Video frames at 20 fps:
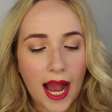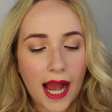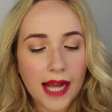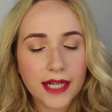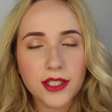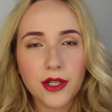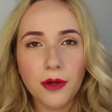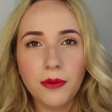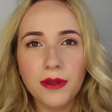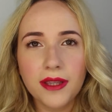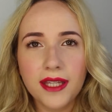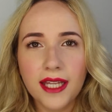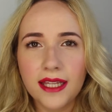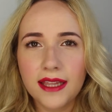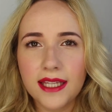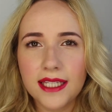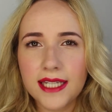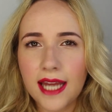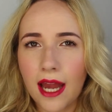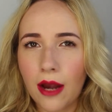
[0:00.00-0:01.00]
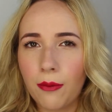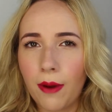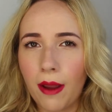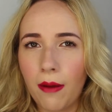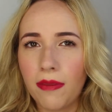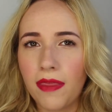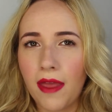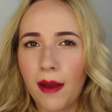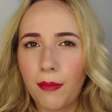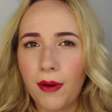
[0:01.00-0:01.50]
I don't think they'd get away
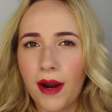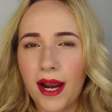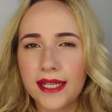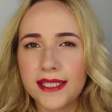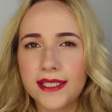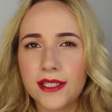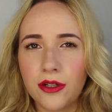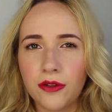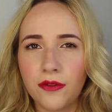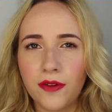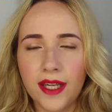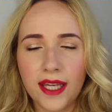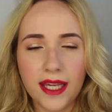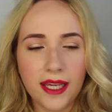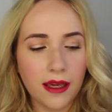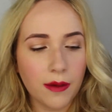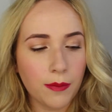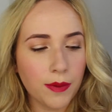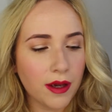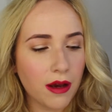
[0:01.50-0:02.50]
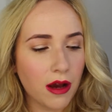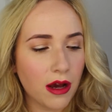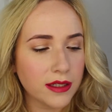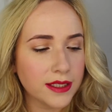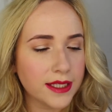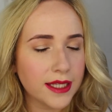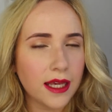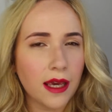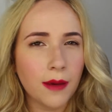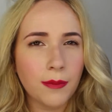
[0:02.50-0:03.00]
with that pricing over here
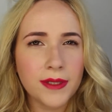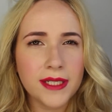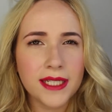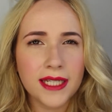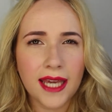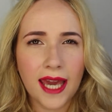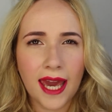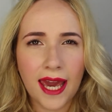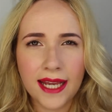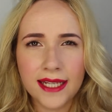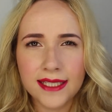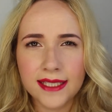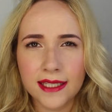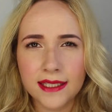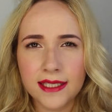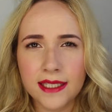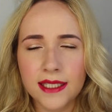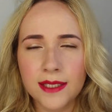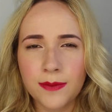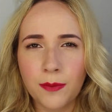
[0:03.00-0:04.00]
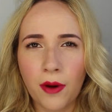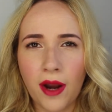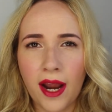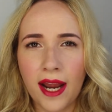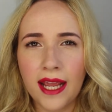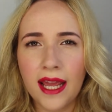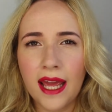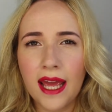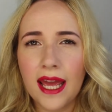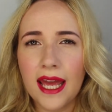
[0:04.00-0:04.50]
because the Urban Decay setting
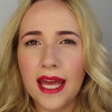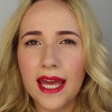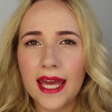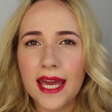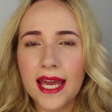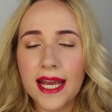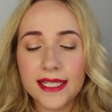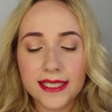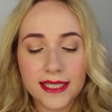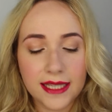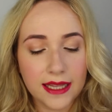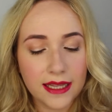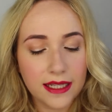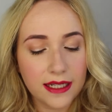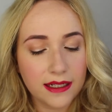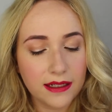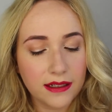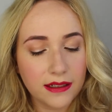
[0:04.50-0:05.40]
spray isn't